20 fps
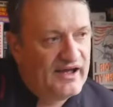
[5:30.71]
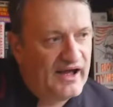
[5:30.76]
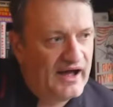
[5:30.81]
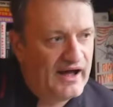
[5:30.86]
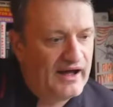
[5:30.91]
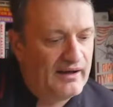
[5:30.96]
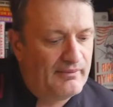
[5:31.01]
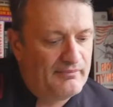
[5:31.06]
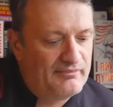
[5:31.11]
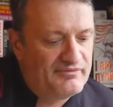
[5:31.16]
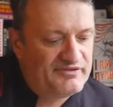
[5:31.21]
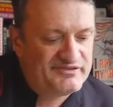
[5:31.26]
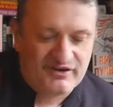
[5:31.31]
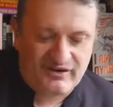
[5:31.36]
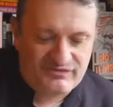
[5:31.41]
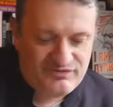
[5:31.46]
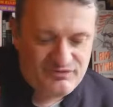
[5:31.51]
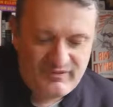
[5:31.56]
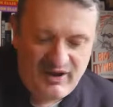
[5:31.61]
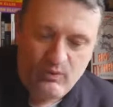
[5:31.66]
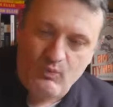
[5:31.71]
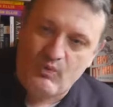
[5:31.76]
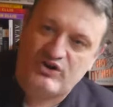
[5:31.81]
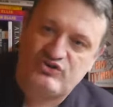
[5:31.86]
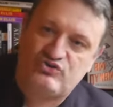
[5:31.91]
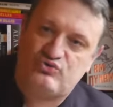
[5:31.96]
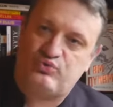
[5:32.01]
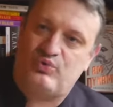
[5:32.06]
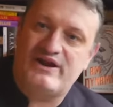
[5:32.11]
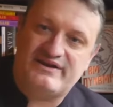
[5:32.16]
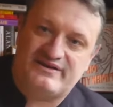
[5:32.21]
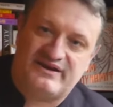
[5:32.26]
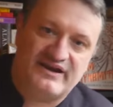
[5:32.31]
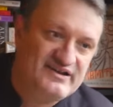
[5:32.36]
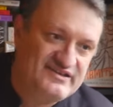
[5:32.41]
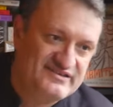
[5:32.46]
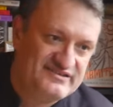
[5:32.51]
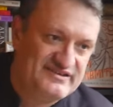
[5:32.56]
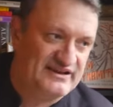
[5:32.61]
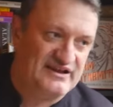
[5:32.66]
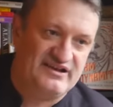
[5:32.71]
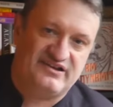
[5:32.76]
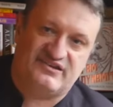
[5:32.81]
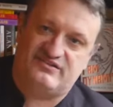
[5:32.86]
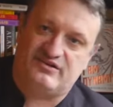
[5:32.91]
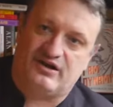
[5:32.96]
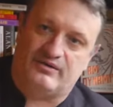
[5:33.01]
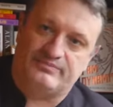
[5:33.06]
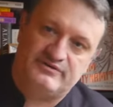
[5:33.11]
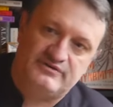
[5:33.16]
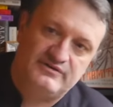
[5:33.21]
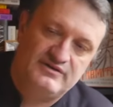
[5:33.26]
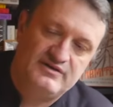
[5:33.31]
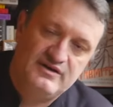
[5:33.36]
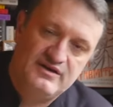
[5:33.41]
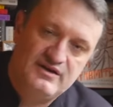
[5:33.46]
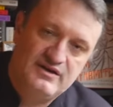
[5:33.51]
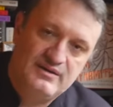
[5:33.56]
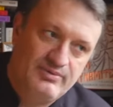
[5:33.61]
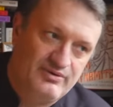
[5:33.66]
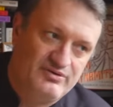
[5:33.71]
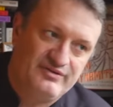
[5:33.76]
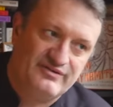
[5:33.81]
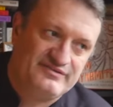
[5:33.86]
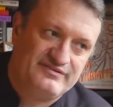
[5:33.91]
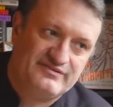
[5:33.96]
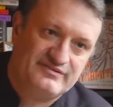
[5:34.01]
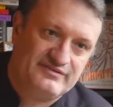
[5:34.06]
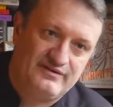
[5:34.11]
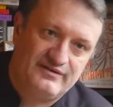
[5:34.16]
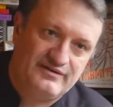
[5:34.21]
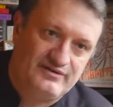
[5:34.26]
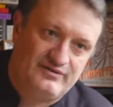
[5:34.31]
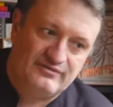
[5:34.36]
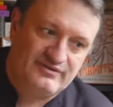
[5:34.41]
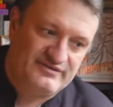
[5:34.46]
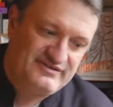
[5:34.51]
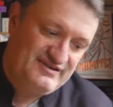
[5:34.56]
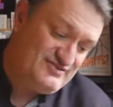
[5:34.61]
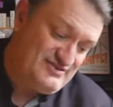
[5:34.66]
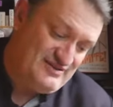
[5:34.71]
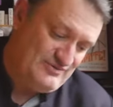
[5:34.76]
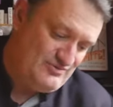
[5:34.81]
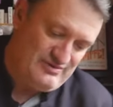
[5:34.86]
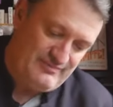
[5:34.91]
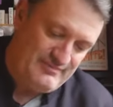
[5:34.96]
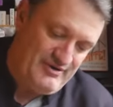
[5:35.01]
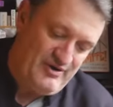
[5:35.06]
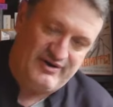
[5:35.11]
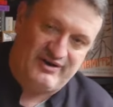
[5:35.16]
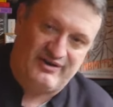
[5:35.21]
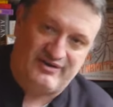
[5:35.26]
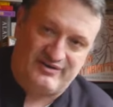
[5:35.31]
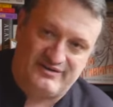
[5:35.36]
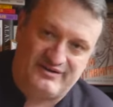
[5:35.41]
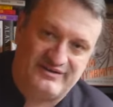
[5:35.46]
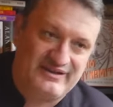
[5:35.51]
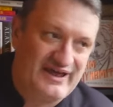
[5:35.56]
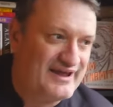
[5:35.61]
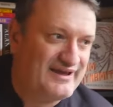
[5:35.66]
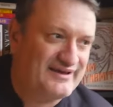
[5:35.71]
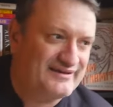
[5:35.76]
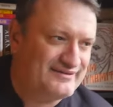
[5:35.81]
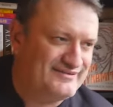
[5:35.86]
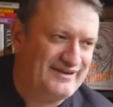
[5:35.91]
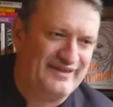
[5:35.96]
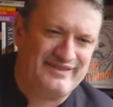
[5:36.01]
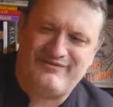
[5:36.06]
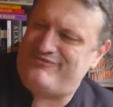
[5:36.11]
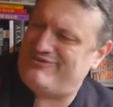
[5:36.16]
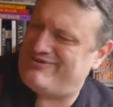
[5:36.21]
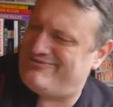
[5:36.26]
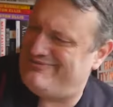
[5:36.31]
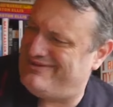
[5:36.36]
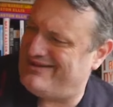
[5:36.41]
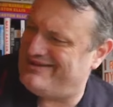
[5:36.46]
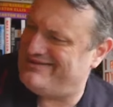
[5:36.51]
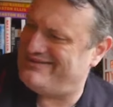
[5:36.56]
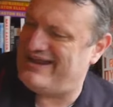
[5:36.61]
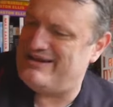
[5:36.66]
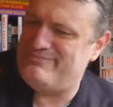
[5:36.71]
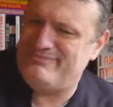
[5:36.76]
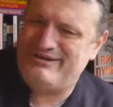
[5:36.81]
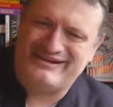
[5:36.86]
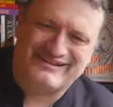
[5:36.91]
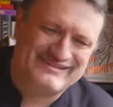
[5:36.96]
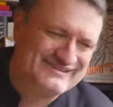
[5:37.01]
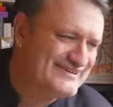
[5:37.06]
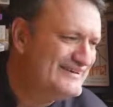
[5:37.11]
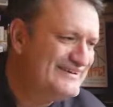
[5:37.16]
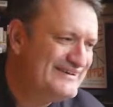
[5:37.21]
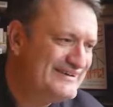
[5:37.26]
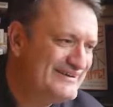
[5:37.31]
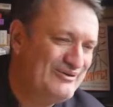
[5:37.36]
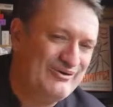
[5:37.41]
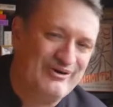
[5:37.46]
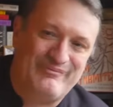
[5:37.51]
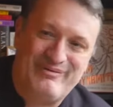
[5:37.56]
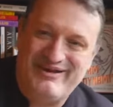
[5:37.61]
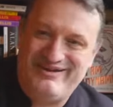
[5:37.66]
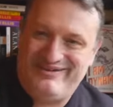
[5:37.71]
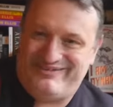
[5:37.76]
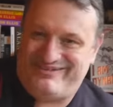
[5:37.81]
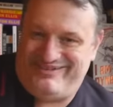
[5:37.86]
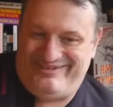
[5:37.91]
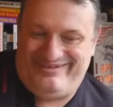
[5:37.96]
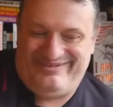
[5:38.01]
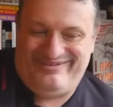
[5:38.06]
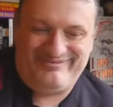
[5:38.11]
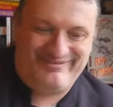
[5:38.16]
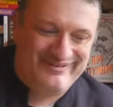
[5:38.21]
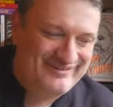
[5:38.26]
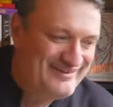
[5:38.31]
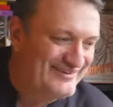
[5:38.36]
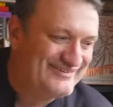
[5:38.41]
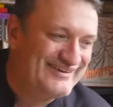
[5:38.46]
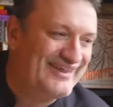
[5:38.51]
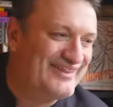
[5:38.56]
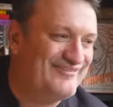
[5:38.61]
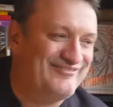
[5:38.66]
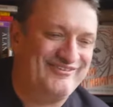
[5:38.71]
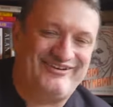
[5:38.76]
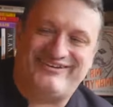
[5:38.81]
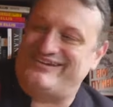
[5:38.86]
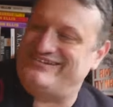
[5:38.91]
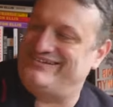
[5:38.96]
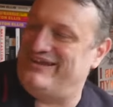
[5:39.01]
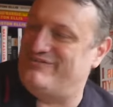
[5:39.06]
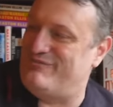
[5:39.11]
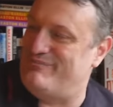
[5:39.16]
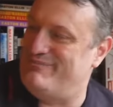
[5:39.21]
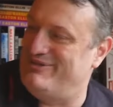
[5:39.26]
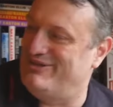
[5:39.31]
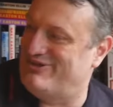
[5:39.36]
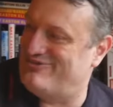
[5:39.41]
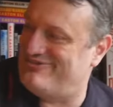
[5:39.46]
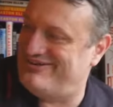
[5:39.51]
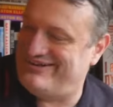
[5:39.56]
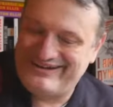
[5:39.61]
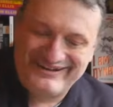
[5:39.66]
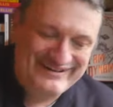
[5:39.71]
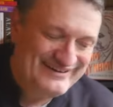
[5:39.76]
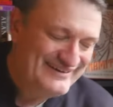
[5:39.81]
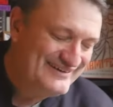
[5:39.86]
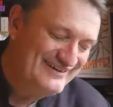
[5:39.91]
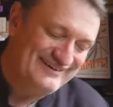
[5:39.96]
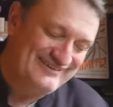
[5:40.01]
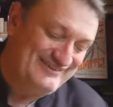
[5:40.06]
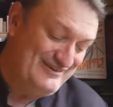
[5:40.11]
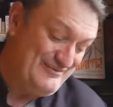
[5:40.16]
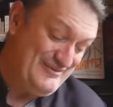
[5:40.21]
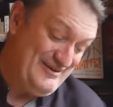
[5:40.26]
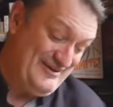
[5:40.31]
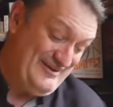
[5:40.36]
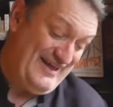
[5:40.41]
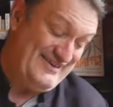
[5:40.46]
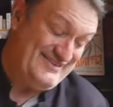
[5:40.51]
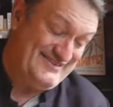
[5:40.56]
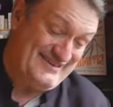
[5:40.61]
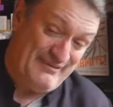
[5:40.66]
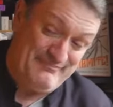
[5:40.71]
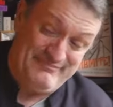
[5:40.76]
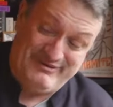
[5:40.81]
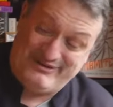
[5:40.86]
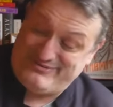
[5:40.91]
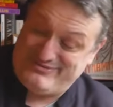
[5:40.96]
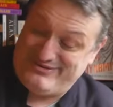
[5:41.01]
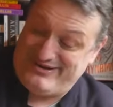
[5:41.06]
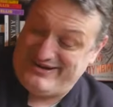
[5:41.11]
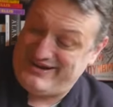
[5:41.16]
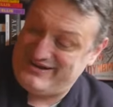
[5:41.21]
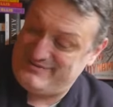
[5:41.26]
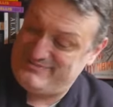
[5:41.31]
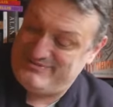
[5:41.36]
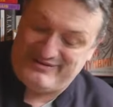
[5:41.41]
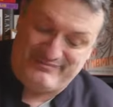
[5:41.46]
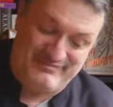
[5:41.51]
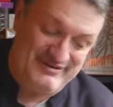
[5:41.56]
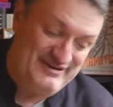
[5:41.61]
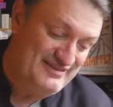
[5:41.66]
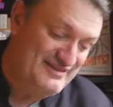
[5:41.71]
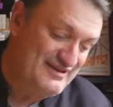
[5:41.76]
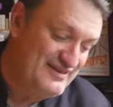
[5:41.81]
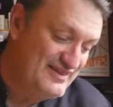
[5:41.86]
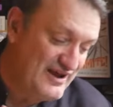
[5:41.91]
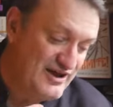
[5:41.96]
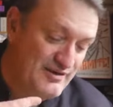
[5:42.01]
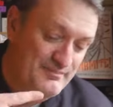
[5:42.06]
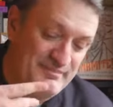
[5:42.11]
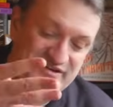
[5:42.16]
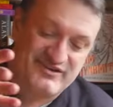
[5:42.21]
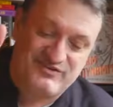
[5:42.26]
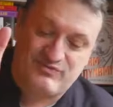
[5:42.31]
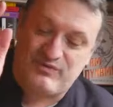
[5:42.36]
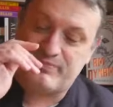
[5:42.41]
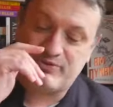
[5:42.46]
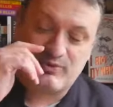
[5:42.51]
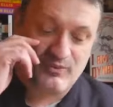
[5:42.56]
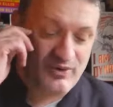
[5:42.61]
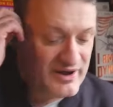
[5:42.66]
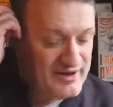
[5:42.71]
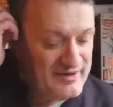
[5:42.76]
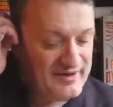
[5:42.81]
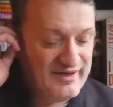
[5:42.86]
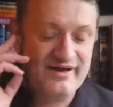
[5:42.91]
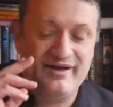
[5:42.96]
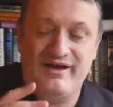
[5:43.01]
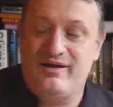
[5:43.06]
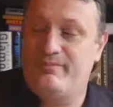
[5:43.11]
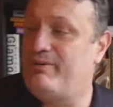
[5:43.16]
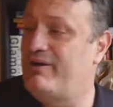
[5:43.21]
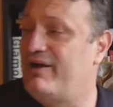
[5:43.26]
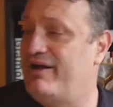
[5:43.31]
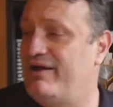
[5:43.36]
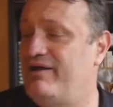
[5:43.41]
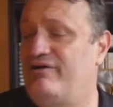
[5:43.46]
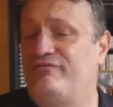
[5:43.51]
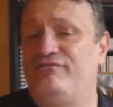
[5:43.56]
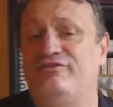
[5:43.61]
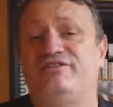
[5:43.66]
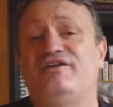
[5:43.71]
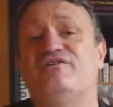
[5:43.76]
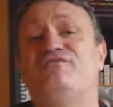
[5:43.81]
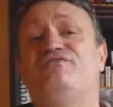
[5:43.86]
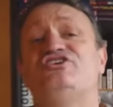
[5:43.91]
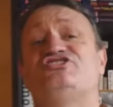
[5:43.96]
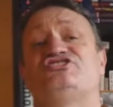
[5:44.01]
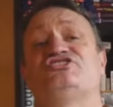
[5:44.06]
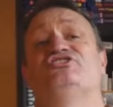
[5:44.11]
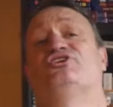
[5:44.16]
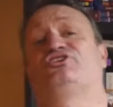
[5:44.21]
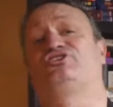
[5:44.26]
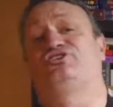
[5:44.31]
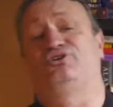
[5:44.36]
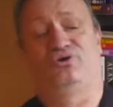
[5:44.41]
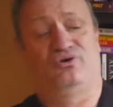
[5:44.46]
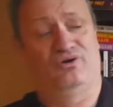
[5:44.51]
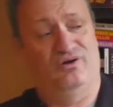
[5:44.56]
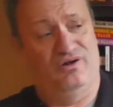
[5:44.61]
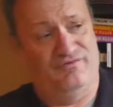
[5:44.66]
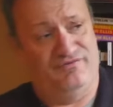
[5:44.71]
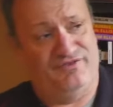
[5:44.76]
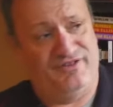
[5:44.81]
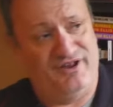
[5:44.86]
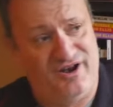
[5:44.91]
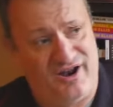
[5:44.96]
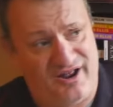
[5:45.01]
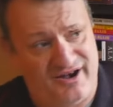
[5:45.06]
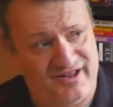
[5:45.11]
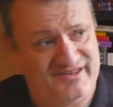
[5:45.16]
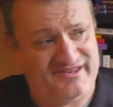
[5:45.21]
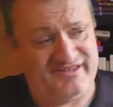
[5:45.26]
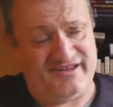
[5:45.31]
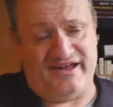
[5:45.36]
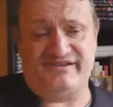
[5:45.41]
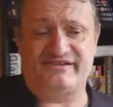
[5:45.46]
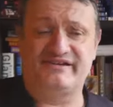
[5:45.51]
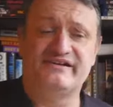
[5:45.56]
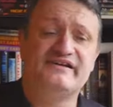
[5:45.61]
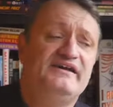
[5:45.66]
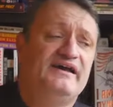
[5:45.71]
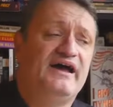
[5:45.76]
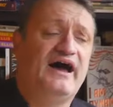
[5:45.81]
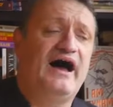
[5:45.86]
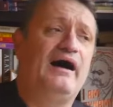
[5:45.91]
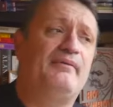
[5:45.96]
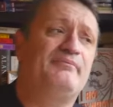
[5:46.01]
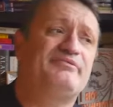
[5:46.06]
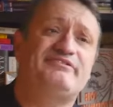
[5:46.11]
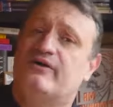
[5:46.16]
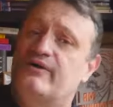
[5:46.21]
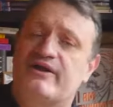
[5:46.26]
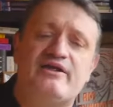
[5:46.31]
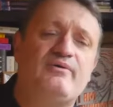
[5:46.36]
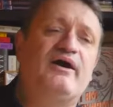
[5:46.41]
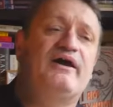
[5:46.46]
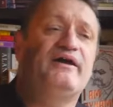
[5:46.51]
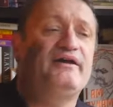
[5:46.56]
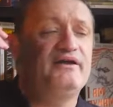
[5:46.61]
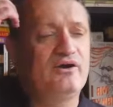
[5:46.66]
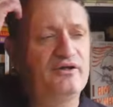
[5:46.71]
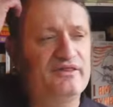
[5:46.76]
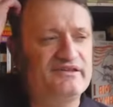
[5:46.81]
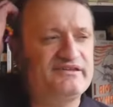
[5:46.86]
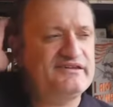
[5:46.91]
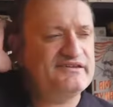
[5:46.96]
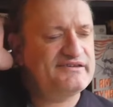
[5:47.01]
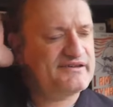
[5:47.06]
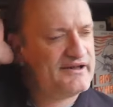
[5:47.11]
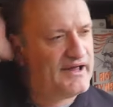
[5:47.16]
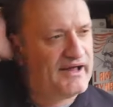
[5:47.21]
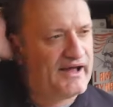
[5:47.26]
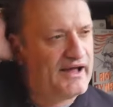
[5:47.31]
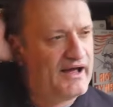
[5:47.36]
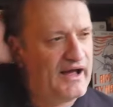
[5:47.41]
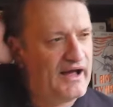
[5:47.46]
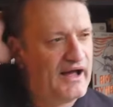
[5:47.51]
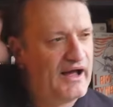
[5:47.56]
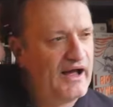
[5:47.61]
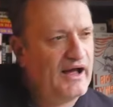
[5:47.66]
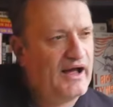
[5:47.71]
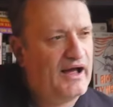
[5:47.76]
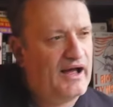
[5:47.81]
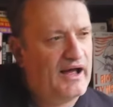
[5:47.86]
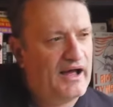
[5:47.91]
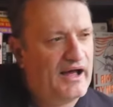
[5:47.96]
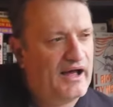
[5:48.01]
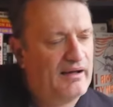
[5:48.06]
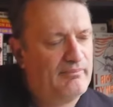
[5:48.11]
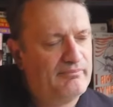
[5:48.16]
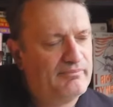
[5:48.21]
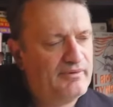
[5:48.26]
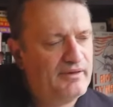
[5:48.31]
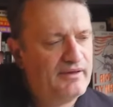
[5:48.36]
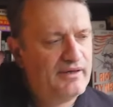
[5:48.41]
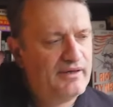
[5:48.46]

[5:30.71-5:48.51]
Um, so from that one tweet, instantly it stopped. Because, you know, essentially, well, America could take South Africa in like ten minutes. You know what I mean? The, South Africa doesn't have a military. I mean, it has some military, I guess, but I mean, th that could be swept away by a division or two of the United States. Um, so anyway, you know, this is a... a um,